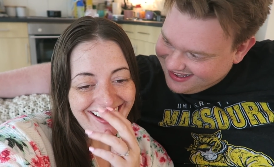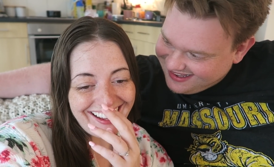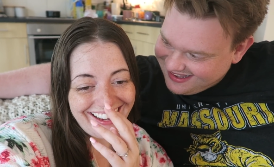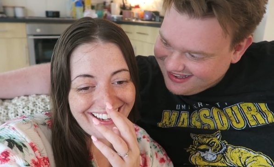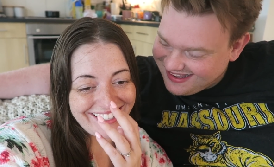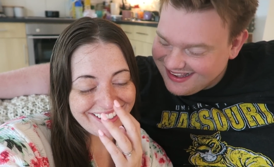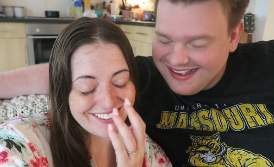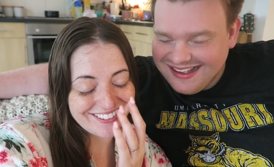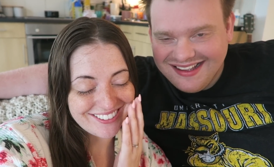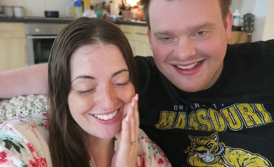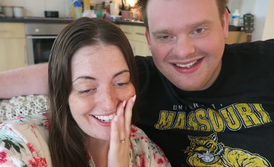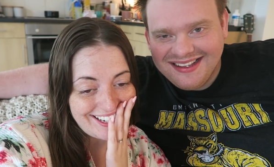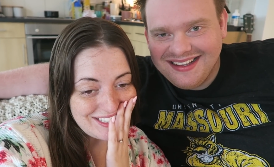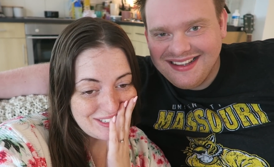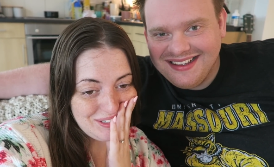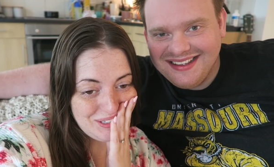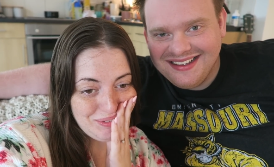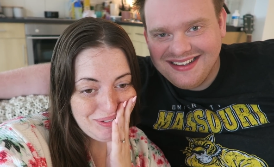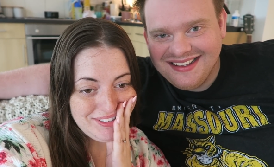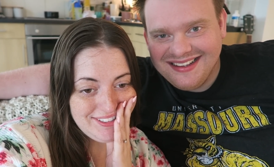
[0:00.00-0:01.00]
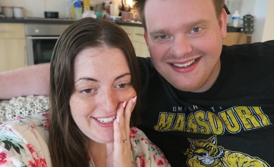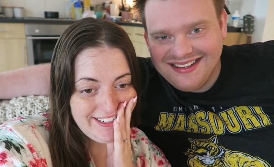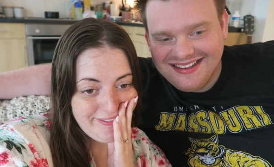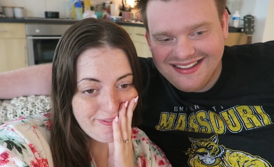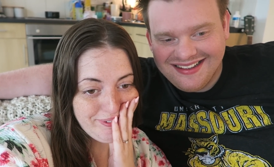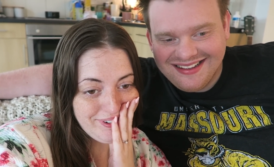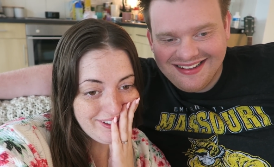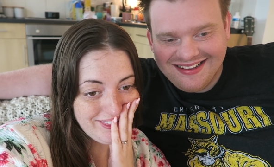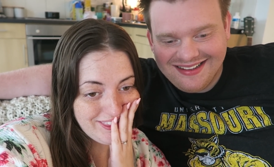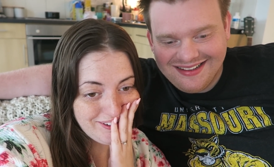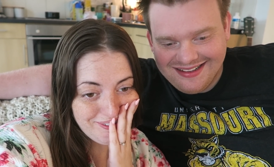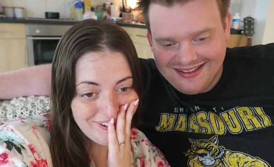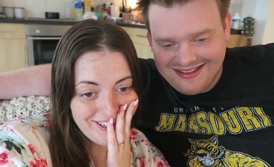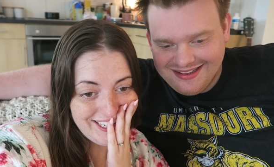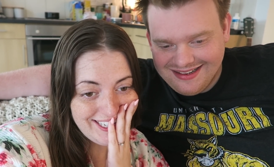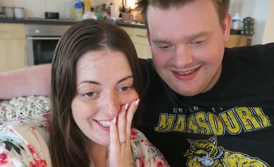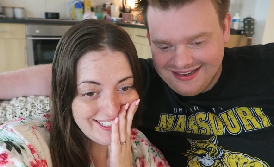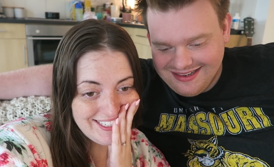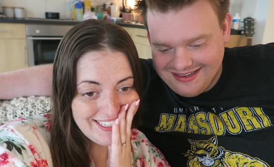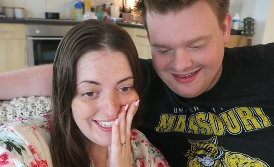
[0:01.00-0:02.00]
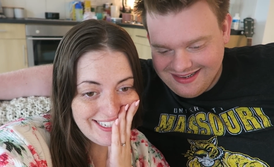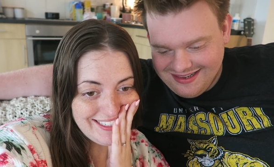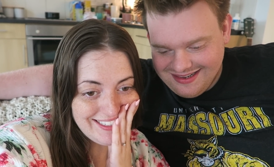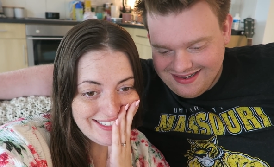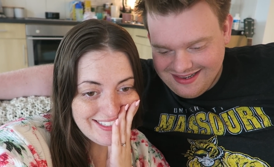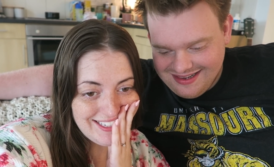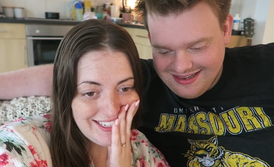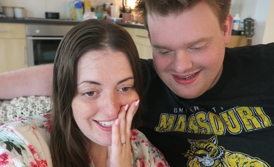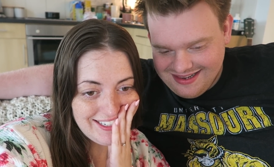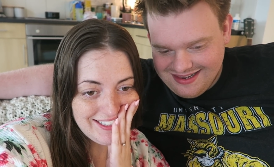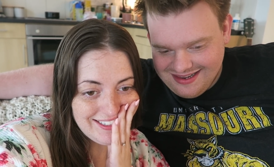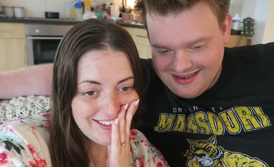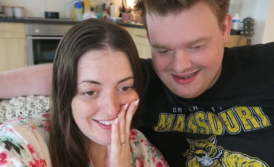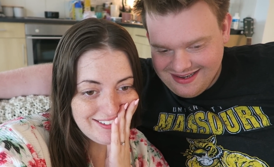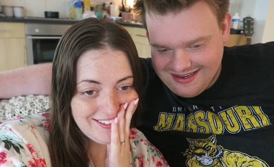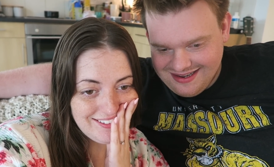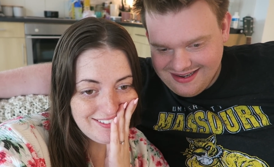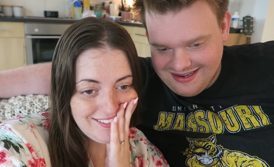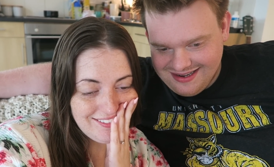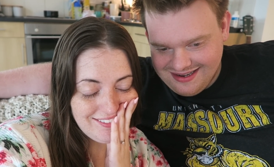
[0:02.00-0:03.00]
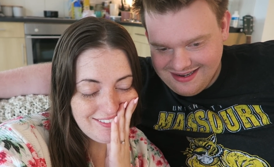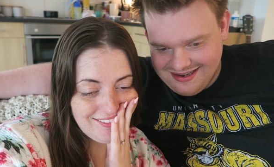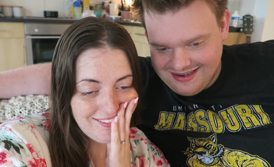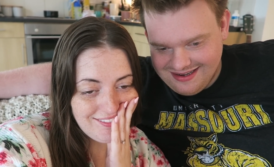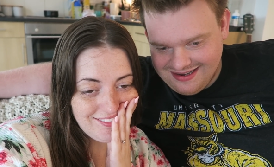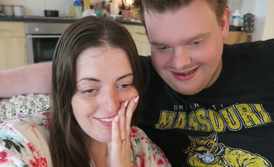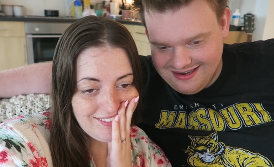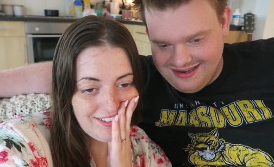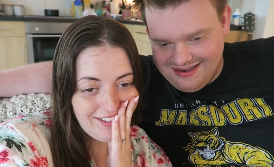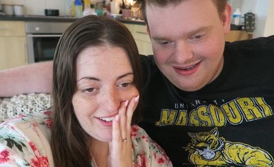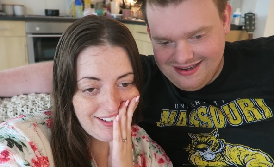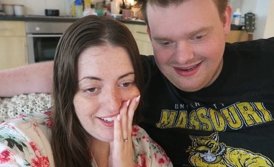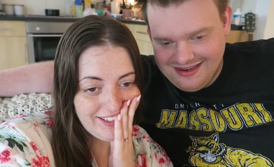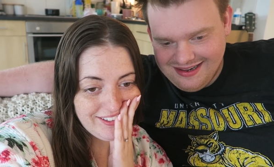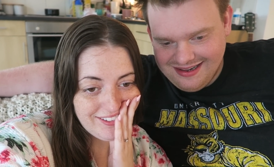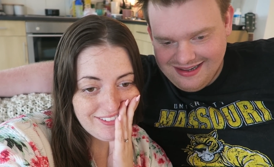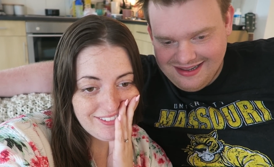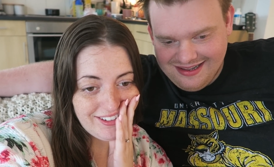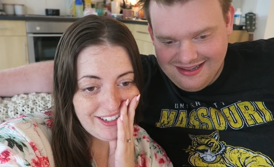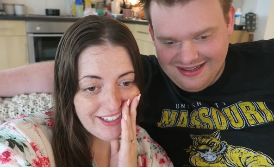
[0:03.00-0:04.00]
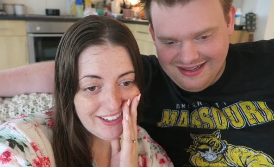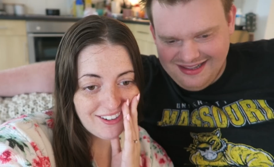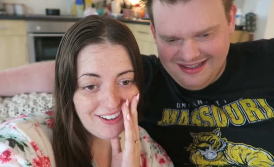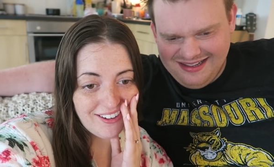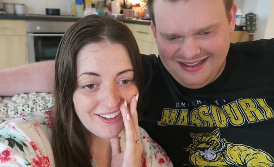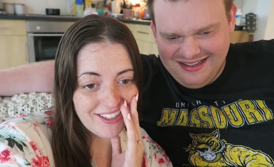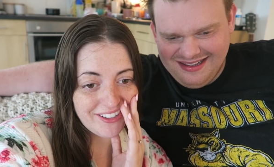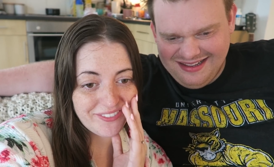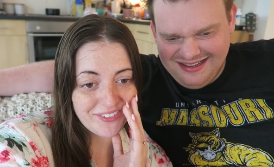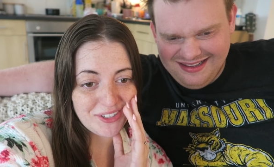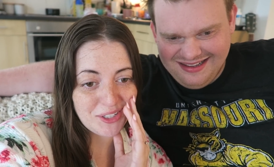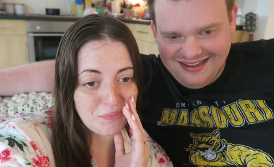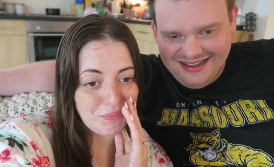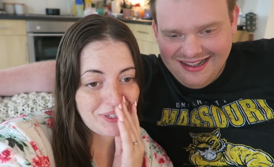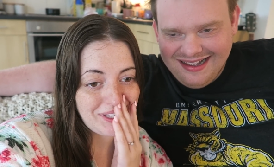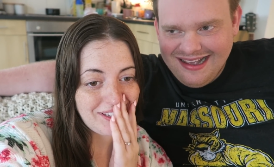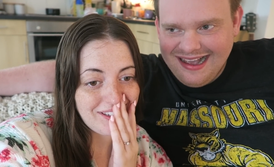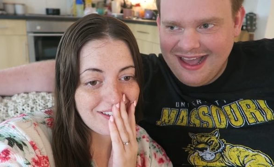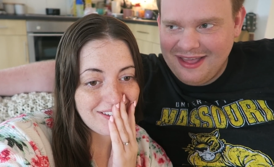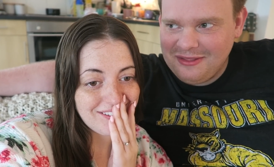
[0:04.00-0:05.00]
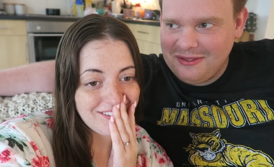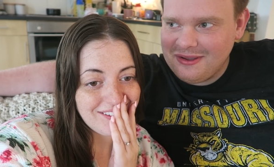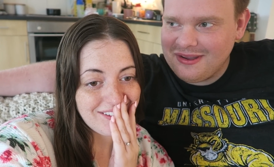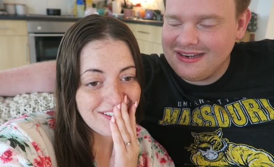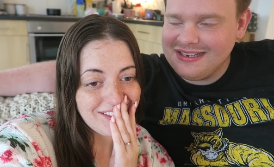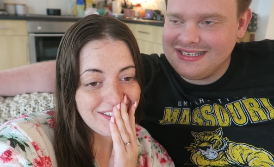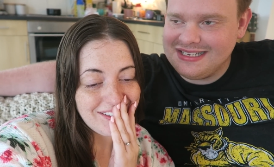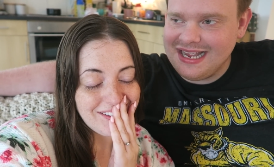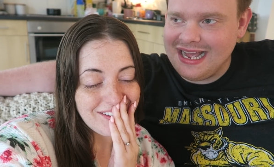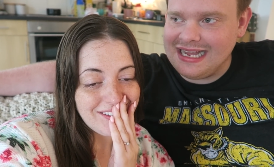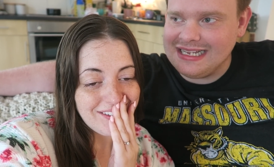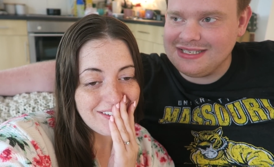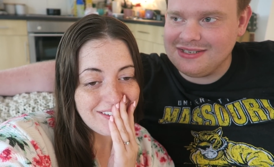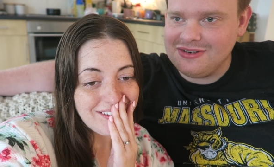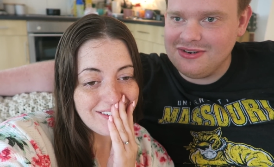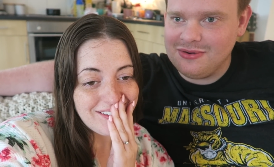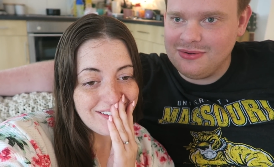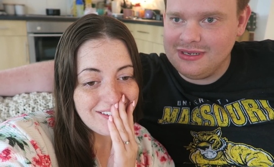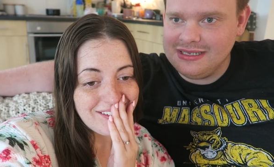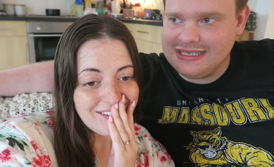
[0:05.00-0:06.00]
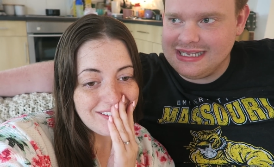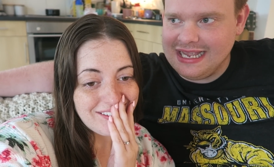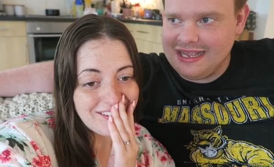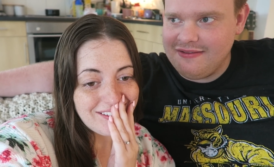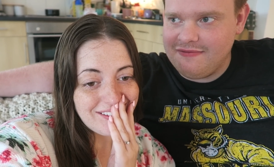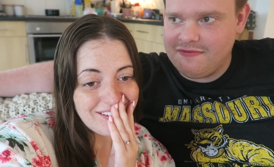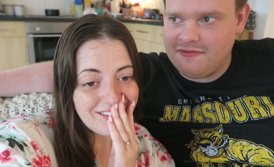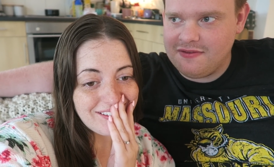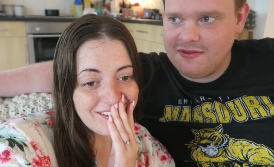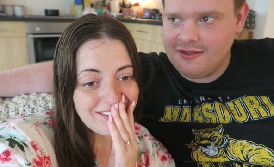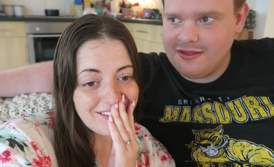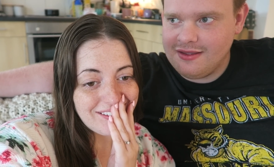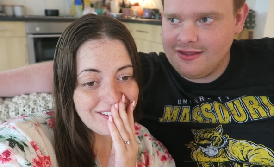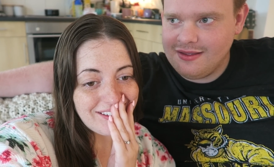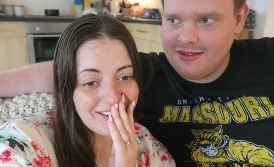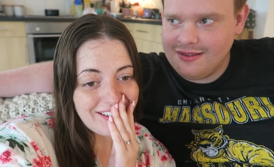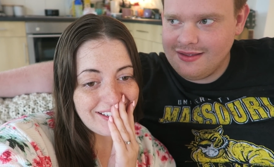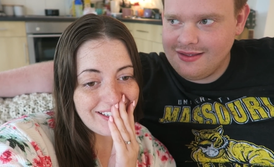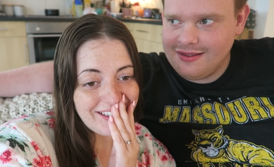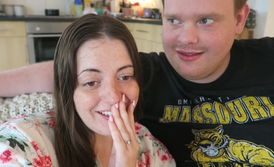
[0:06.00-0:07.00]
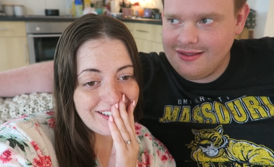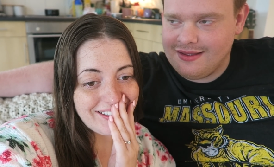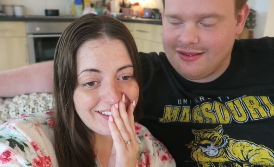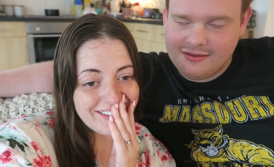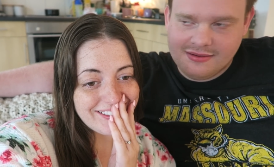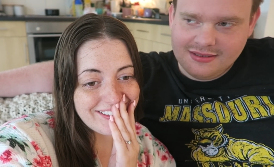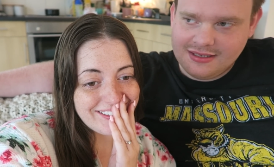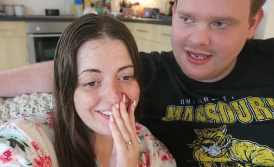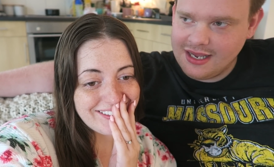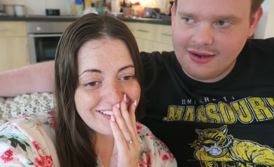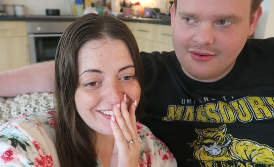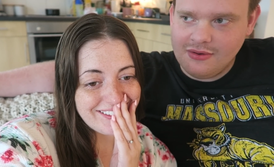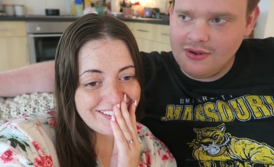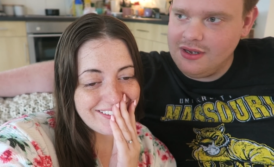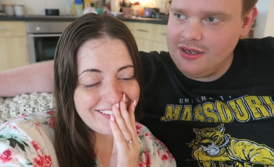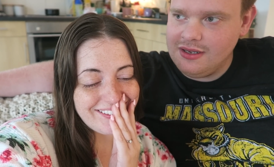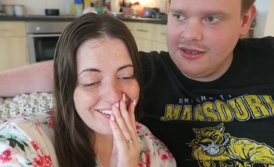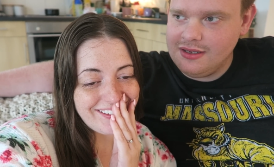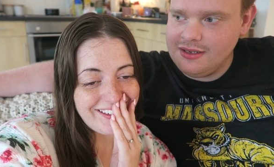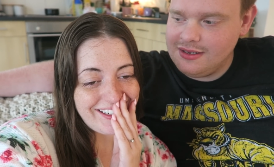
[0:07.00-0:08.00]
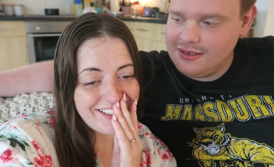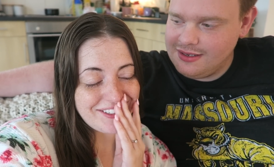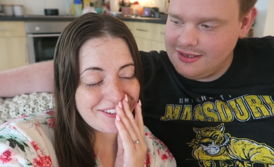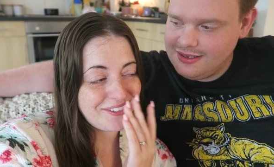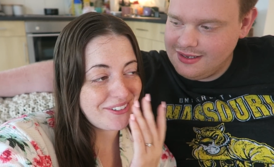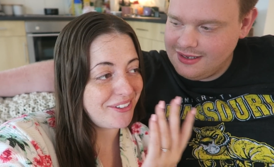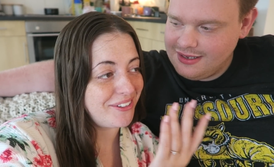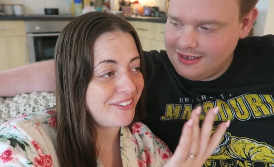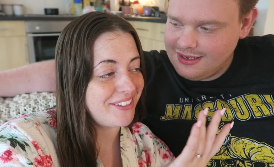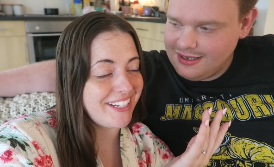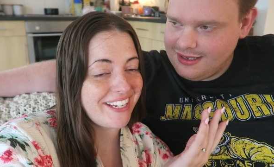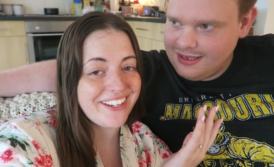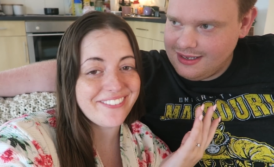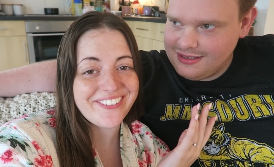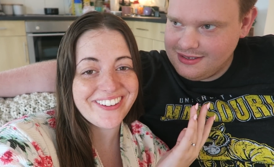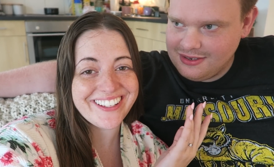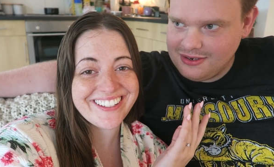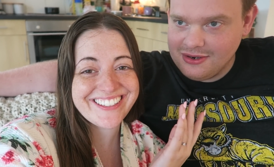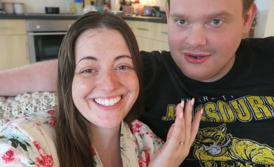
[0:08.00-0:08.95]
Speaker 1: I don't know what day of the week it is. I can't even speak. I
Speaker 2: thought you were going to say, I don't know what Dave. I was like, what?
Speaker 1: I don't know who
Speaker 2: Dave is. I